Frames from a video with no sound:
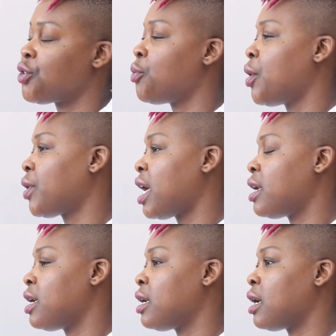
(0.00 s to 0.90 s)
about
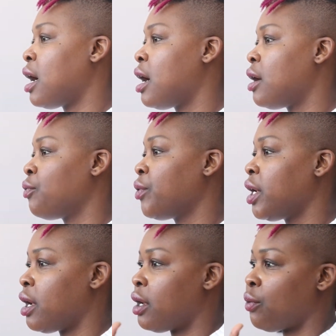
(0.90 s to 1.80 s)
getting
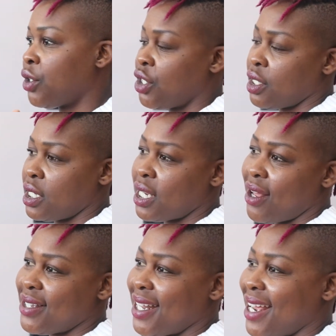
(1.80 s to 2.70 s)
Ria, which is a stylist
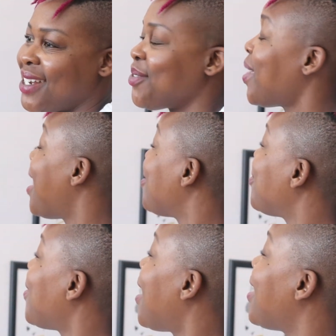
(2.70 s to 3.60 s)
that I do have
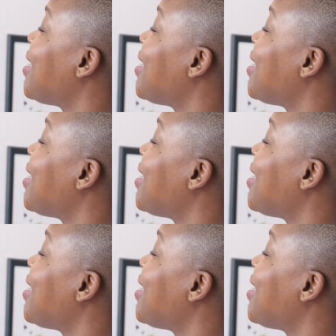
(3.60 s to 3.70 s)
in the